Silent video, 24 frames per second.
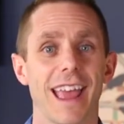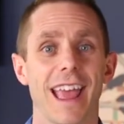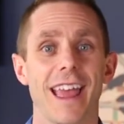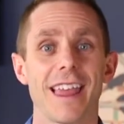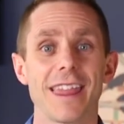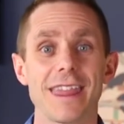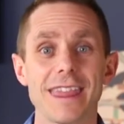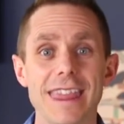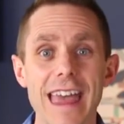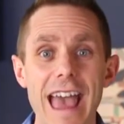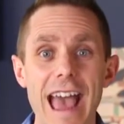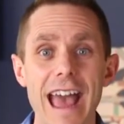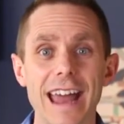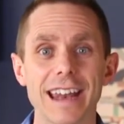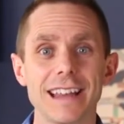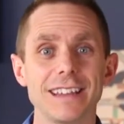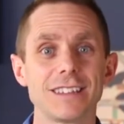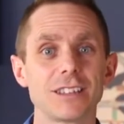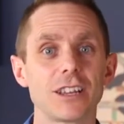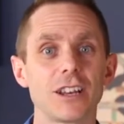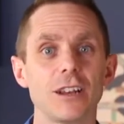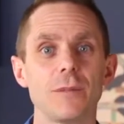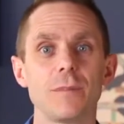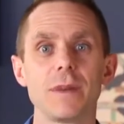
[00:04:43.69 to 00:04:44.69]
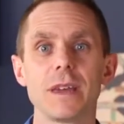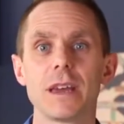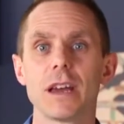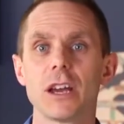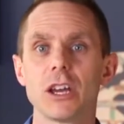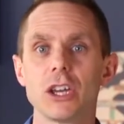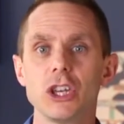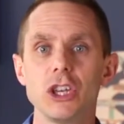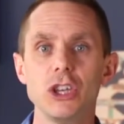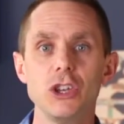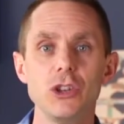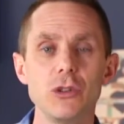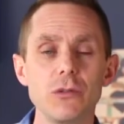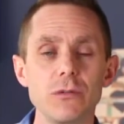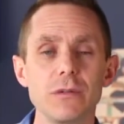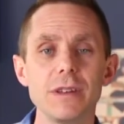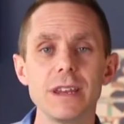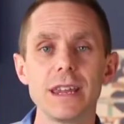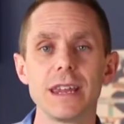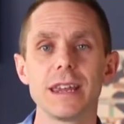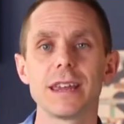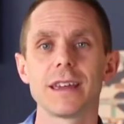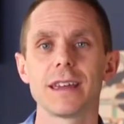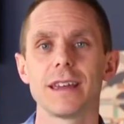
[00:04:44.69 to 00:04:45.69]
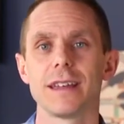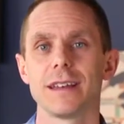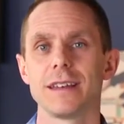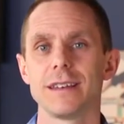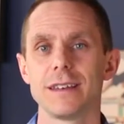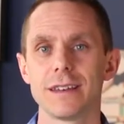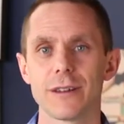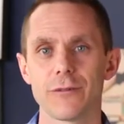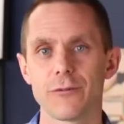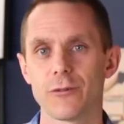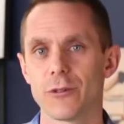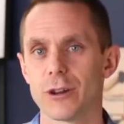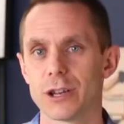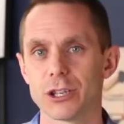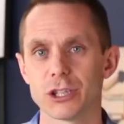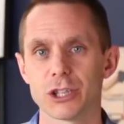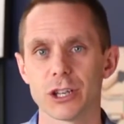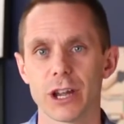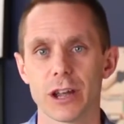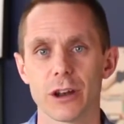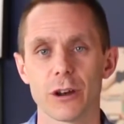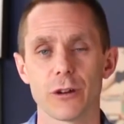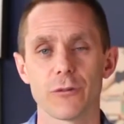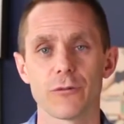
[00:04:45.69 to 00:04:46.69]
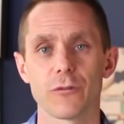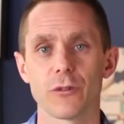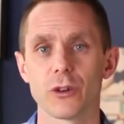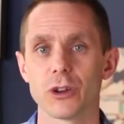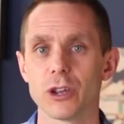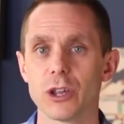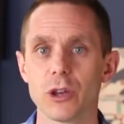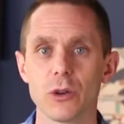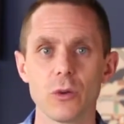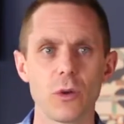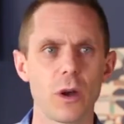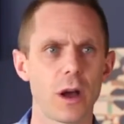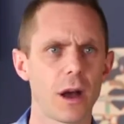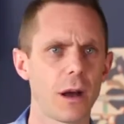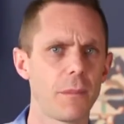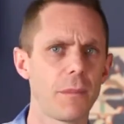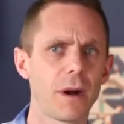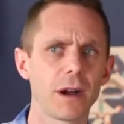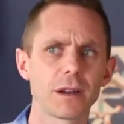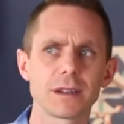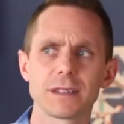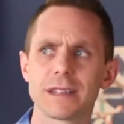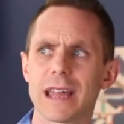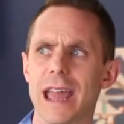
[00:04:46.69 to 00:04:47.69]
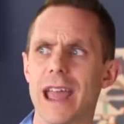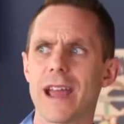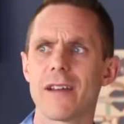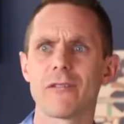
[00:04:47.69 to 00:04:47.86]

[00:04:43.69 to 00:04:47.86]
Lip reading: And that is going to be a unique differentiator for you amongst